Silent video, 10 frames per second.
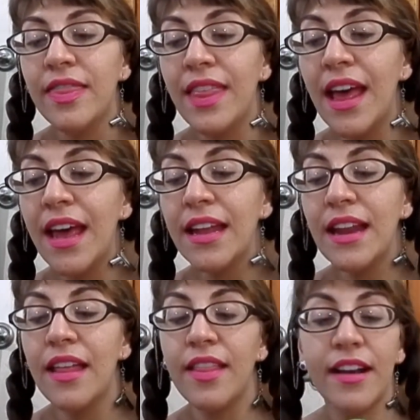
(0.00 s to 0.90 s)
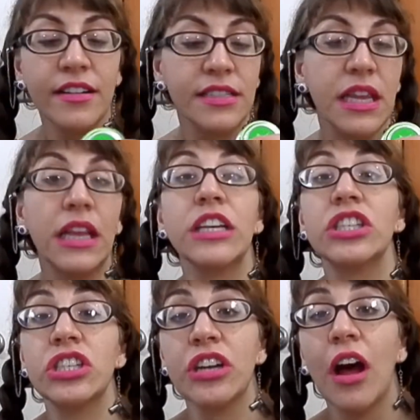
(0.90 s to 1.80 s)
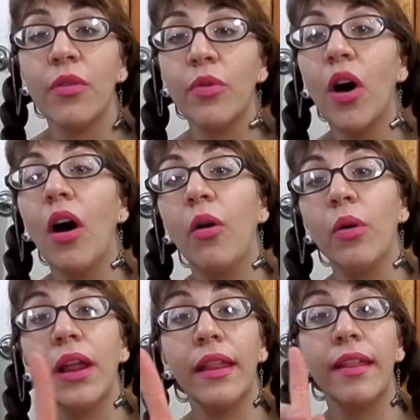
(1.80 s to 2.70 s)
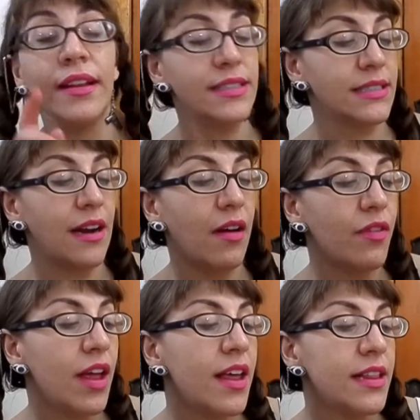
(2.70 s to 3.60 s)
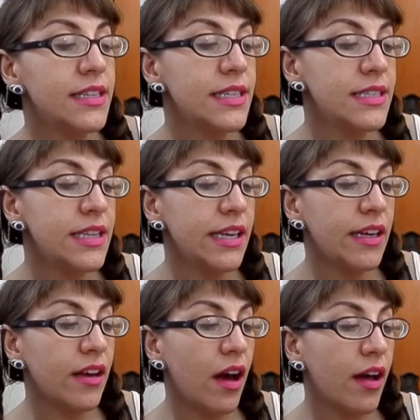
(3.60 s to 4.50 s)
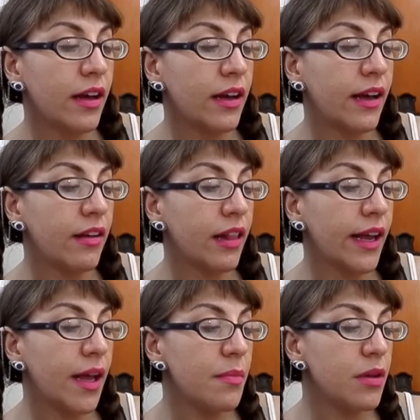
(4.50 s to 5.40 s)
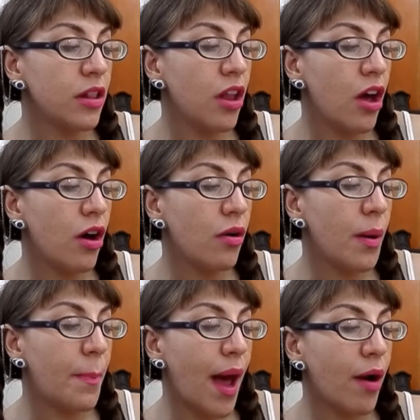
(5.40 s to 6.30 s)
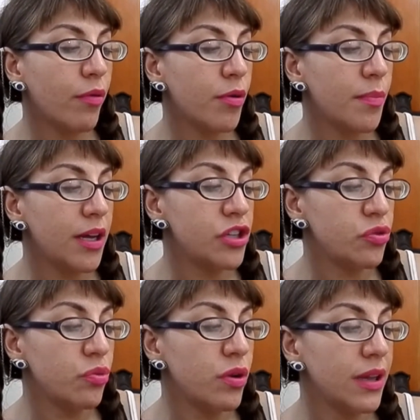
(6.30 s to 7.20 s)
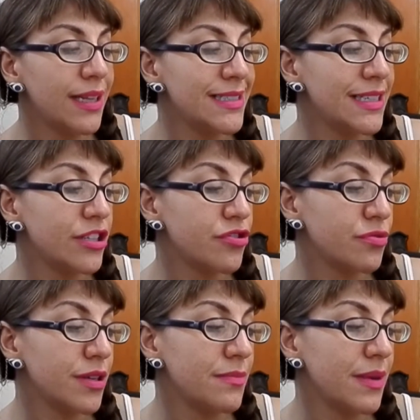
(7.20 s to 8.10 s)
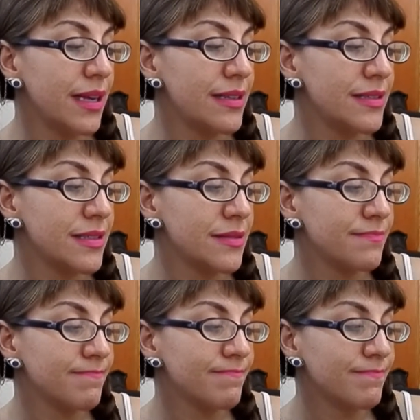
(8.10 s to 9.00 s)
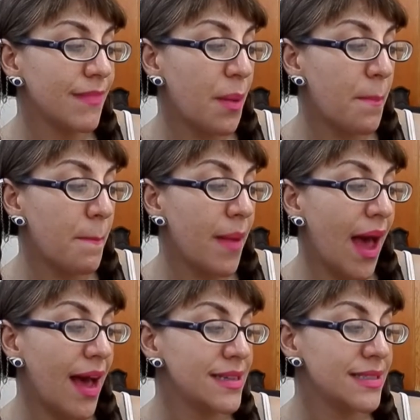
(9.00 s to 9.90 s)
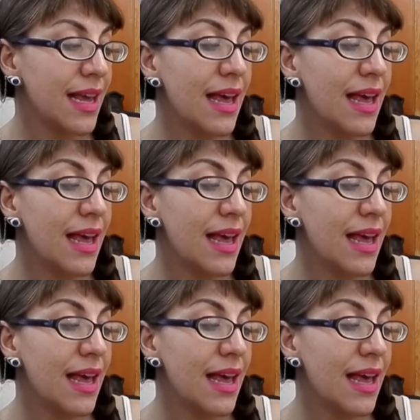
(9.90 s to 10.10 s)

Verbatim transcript: Then there's this stuff. Oh, this stuff. This is the Glam Glow Power Mud Dual Cleansing Treatment Mask.